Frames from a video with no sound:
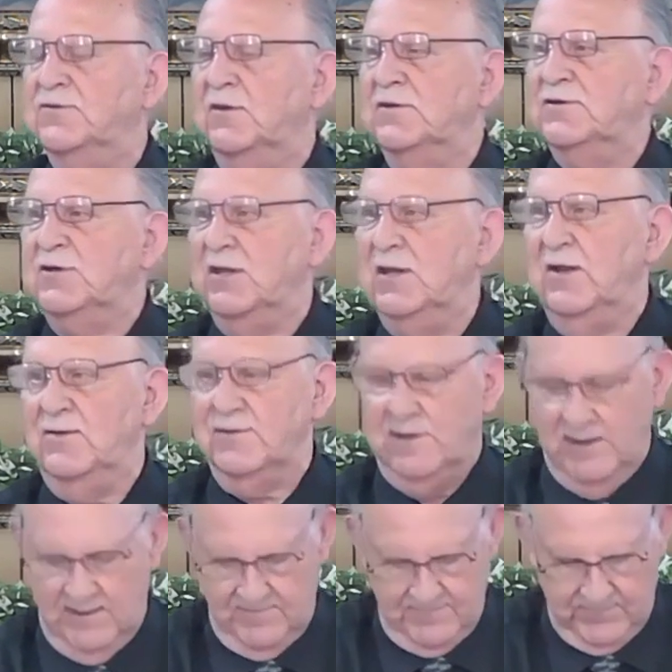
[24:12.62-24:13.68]
and tell
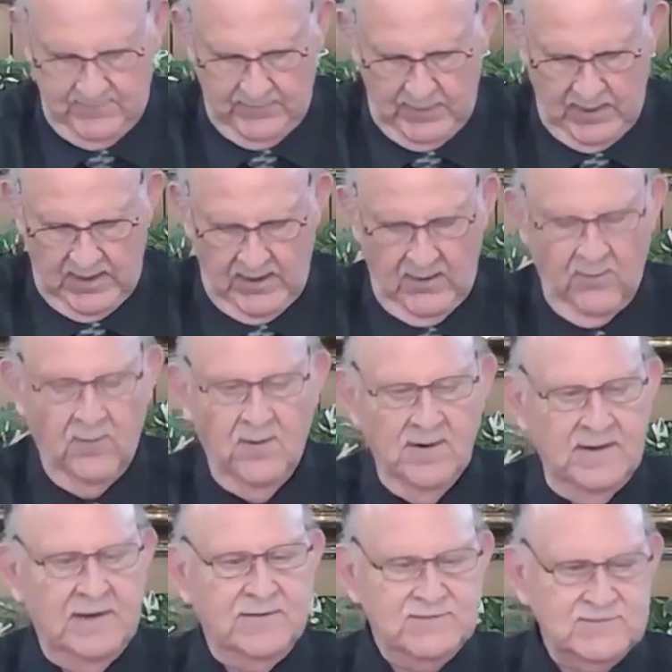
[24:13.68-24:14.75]
them what
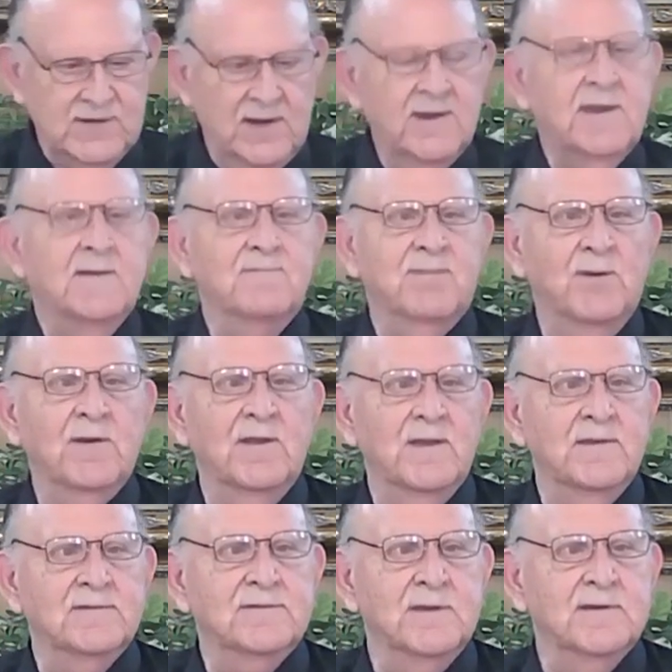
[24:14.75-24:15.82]
has taken place
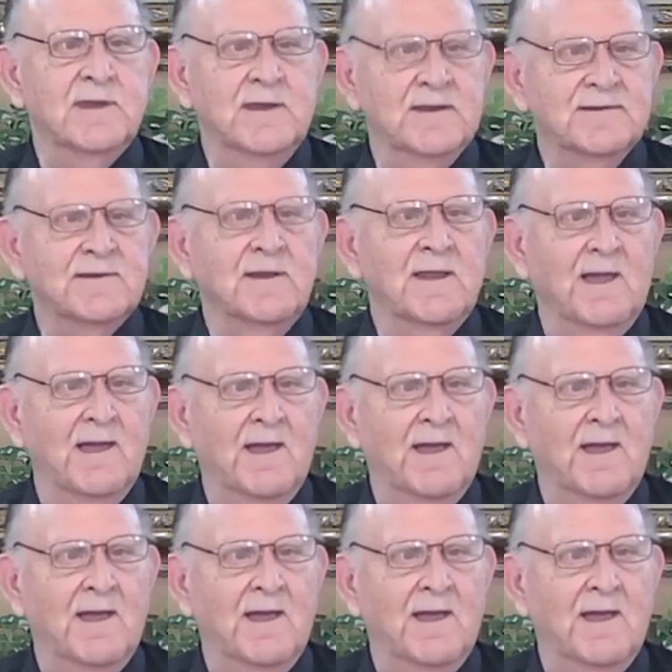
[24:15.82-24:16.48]
in his life?